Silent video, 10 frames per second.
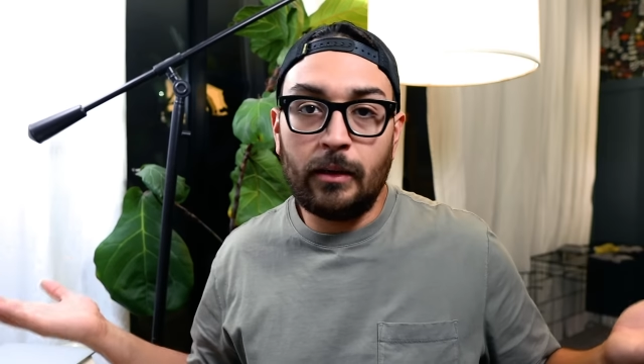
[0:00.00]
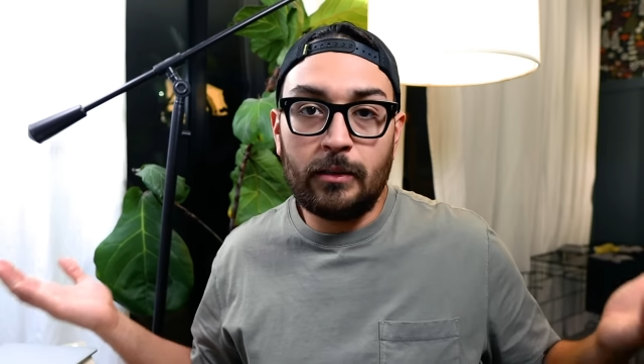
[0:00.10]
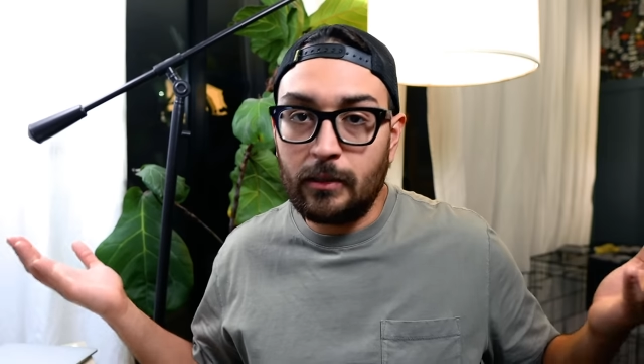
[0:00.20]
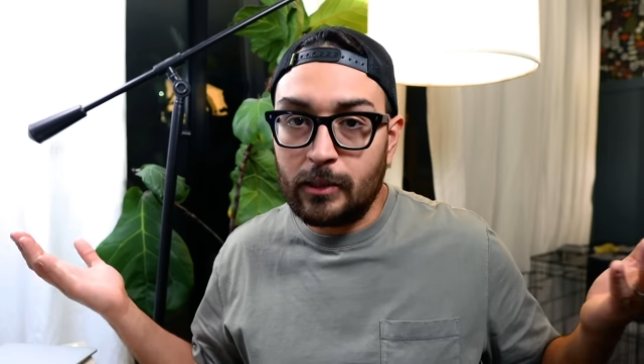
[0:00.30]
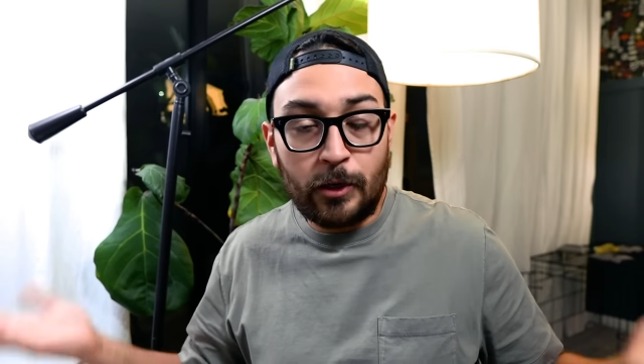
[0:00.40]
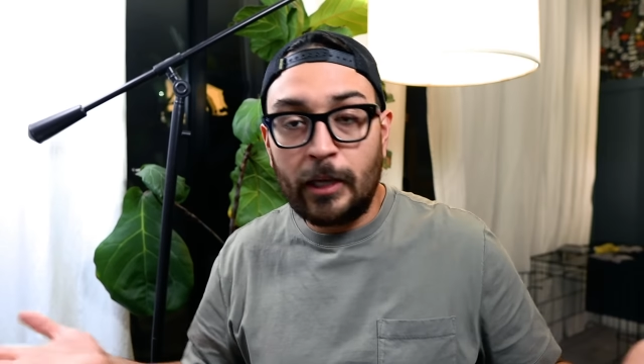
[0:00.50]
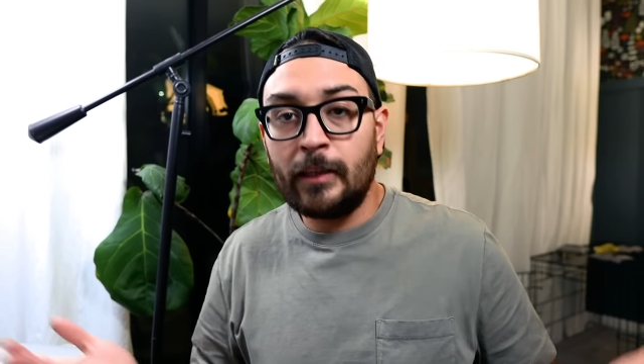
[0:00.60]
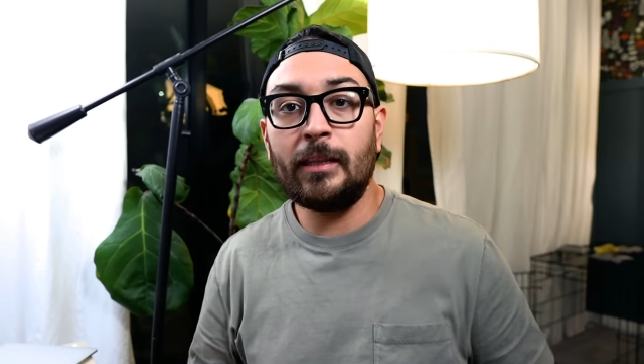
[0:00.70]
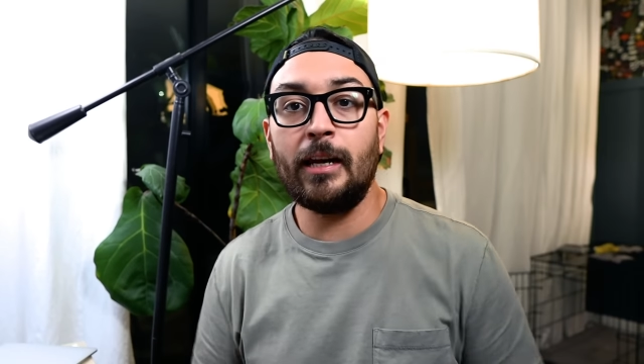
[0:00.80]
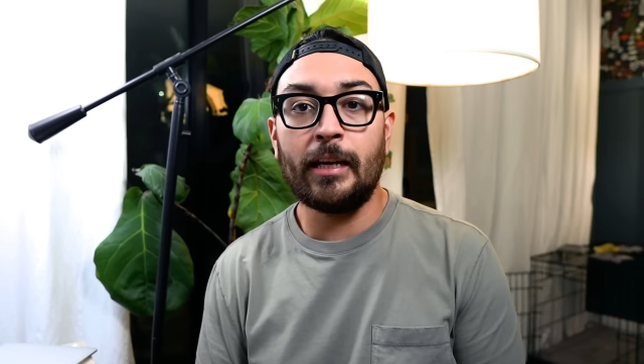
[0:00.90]
Is there
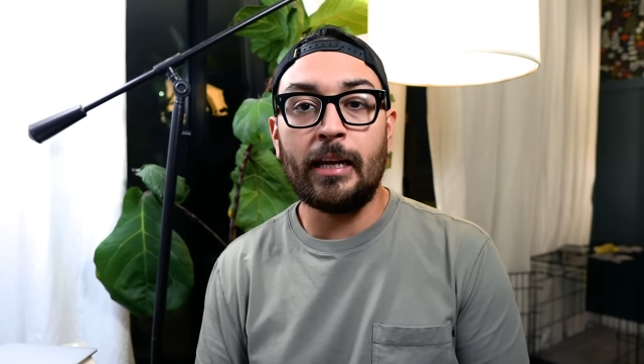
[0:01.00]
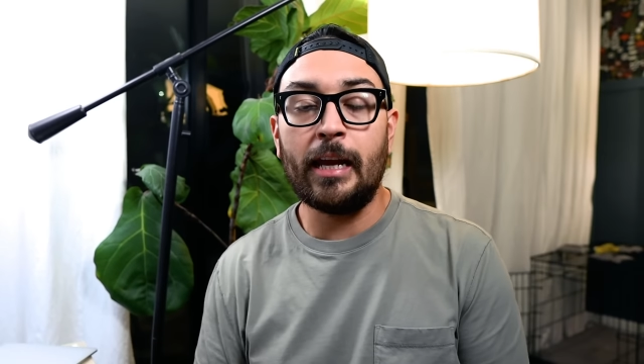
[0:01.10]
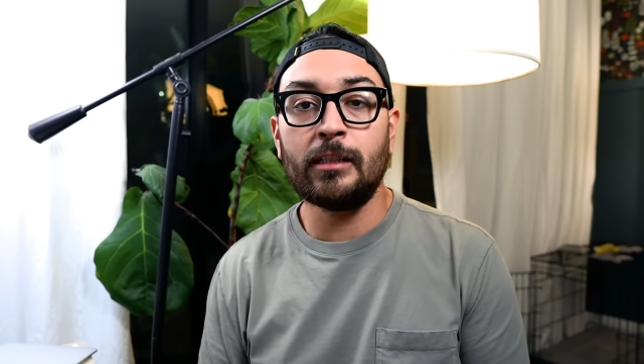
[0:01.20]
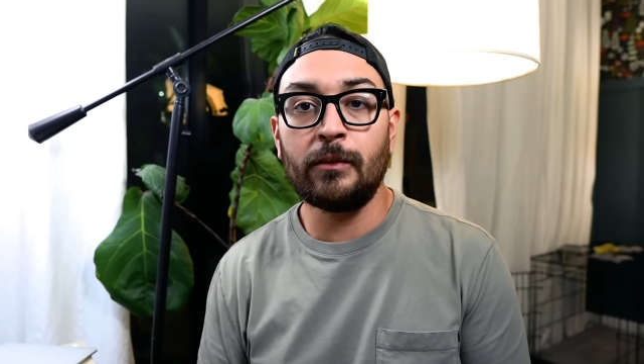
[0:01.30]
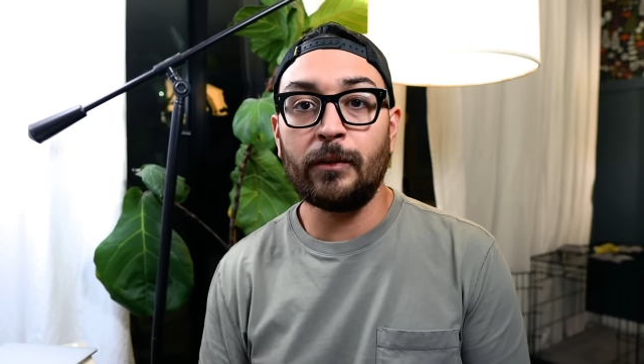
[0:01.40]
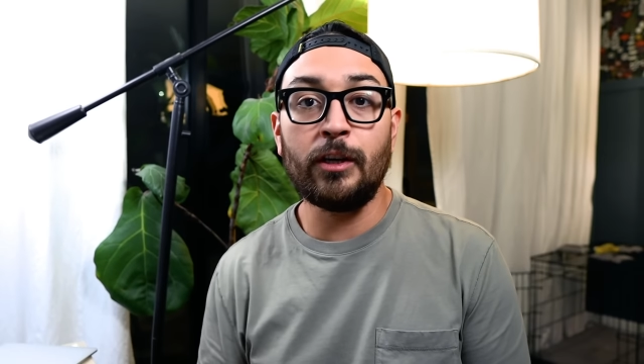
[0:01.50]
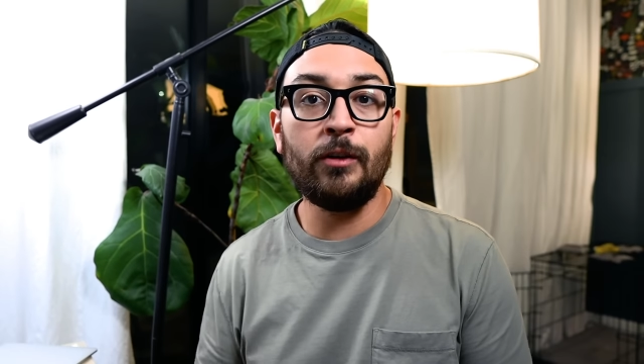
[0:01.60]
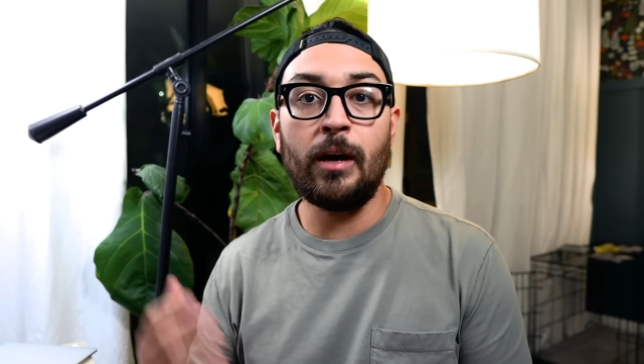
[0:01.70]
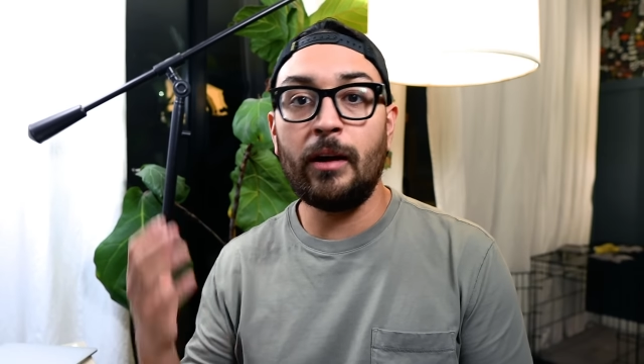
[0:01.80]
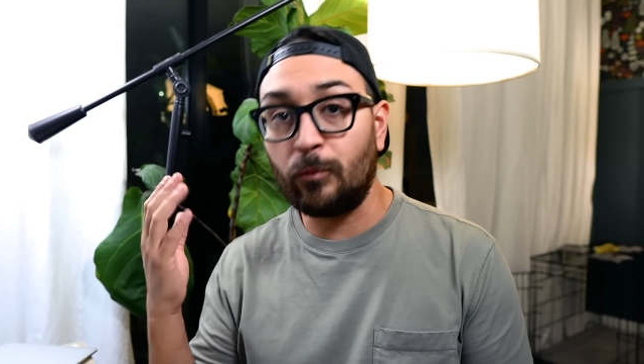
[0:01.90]
anything that I can answer for
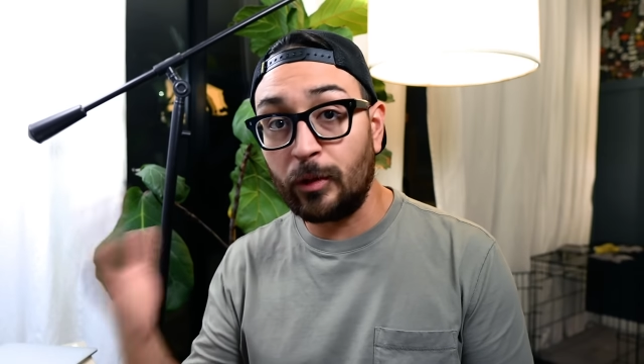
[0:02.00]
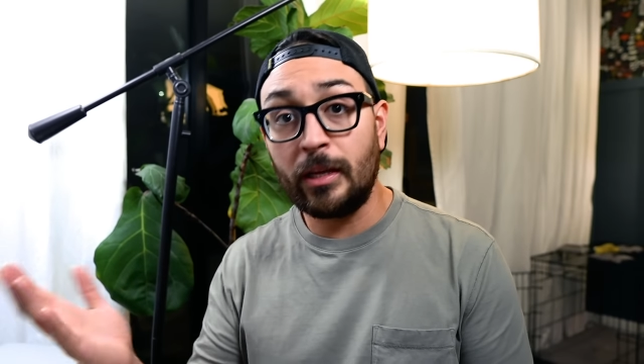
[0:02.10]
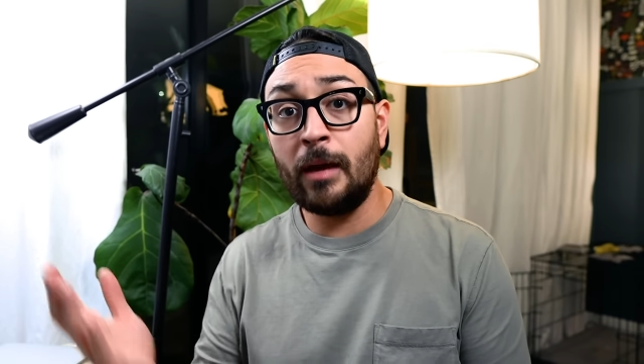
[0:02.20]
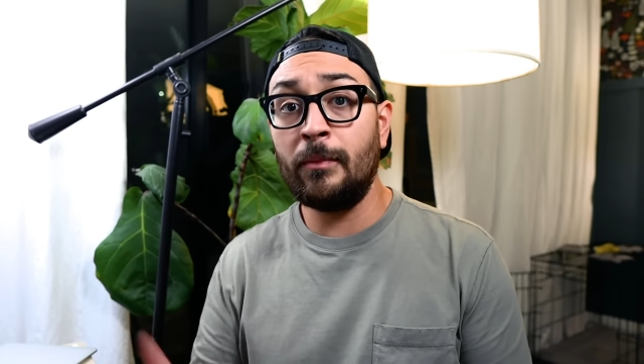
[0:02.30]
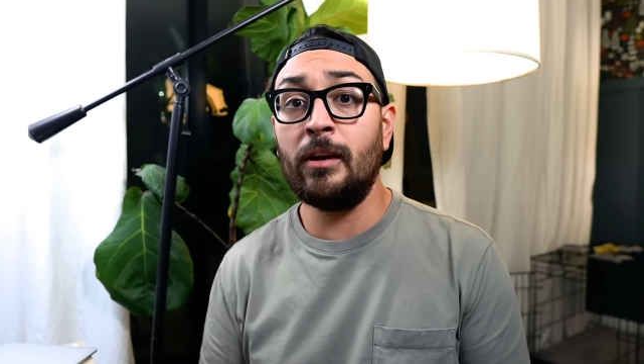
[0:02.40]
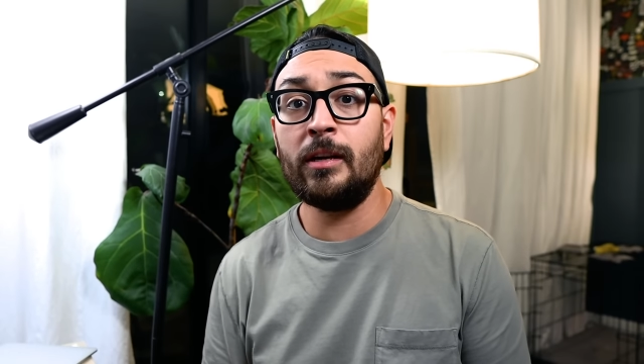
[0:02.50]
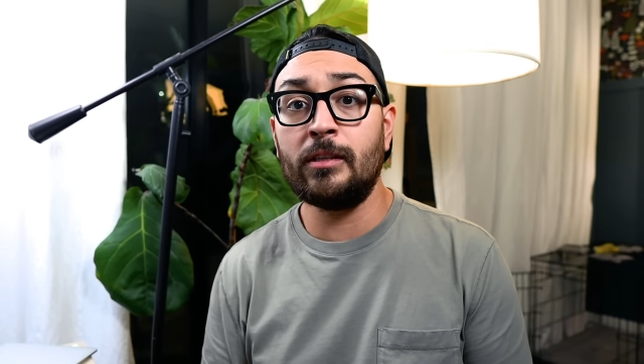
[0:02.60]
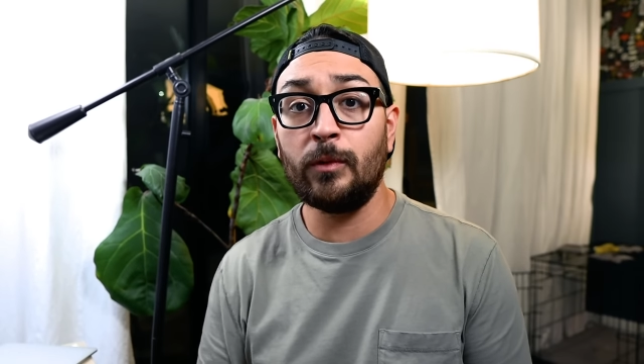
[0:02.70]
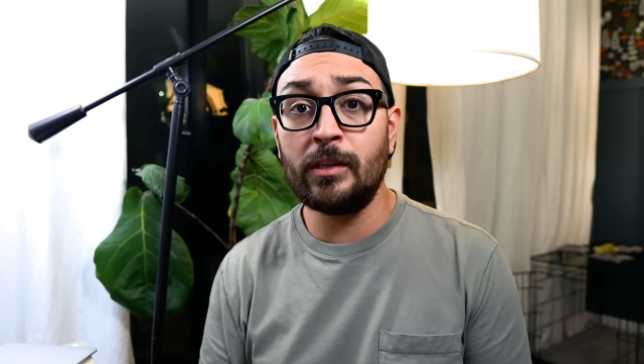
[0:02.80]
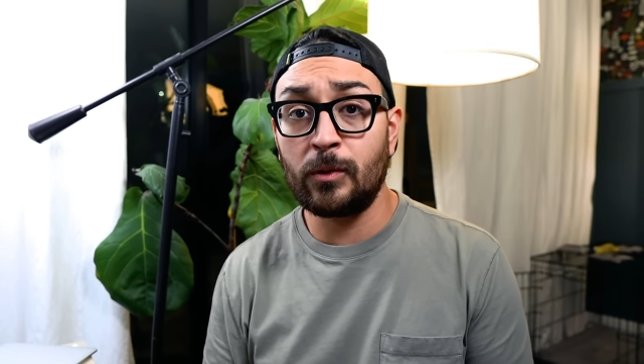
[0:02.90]
you? I really am here as
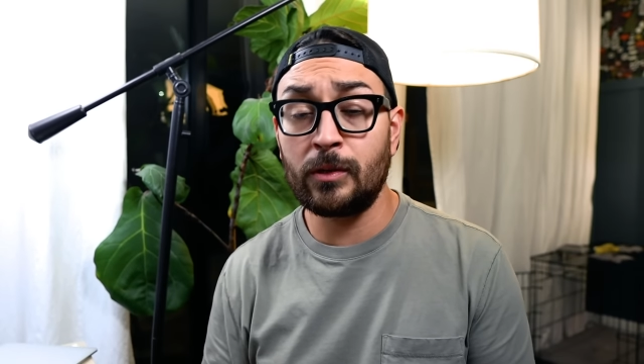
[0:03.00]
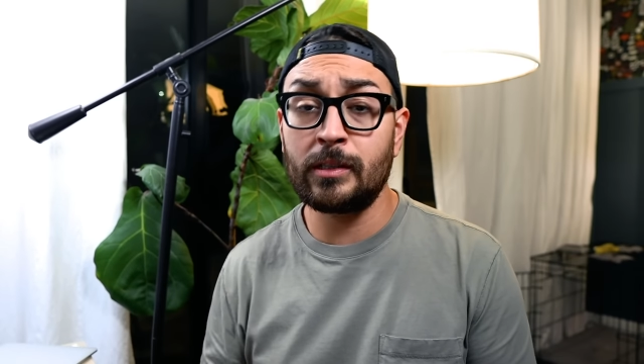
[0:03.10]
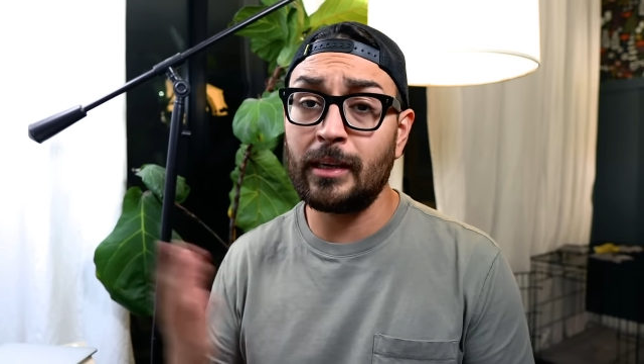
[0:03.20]
a resource.